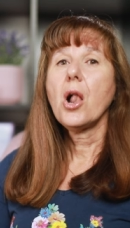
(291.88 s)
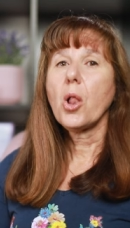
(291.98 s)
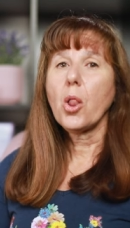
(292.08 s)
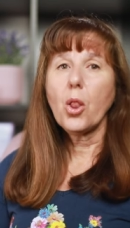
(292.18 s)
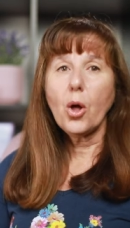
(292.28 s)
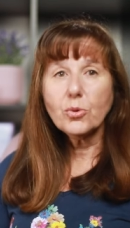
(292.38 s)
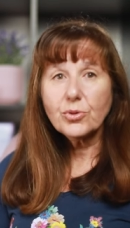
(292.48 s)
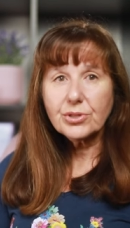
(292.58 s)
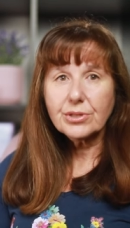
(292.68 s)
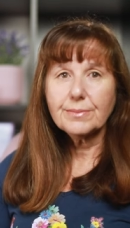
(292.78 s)

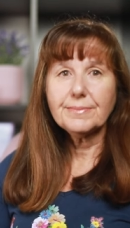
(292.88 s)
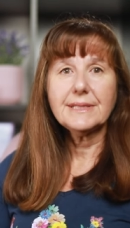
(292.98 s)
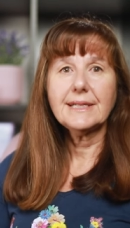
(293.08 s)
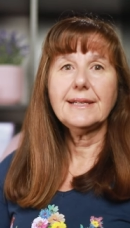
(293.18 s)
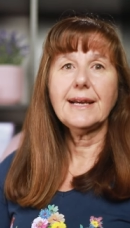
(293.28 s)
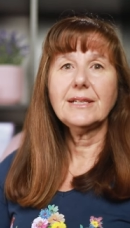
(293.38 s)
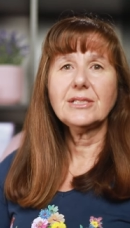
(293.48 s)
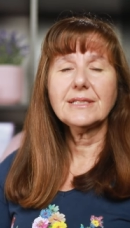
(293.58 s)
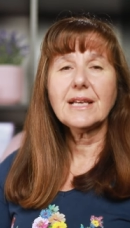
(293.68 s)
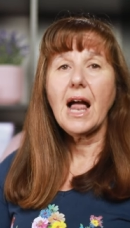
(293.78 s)
loathsome
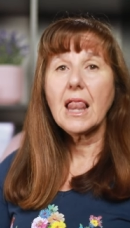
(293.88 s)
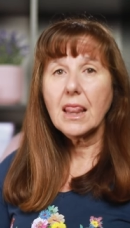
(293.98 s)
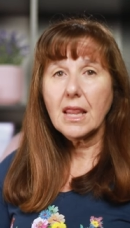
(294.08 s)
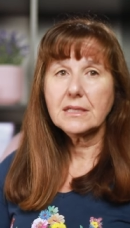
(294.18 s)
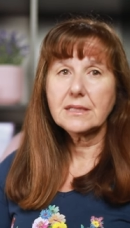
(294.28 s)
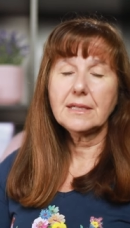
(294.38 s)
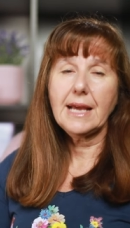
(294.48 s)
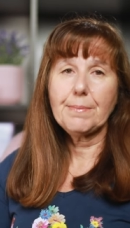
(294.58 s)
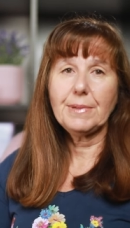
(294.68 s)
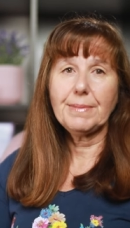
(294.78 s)
teenagers are less than
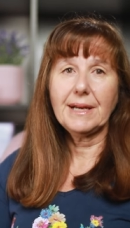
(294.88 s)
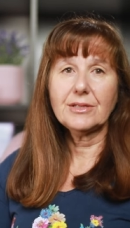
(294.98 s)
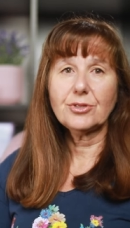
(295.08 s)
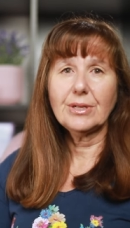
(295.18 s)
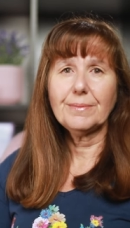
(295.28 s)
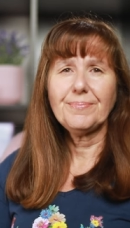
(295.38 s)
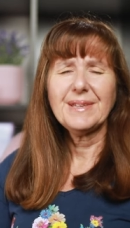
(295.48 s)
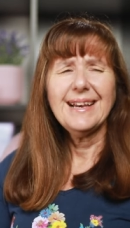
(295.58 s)
happy about the trip.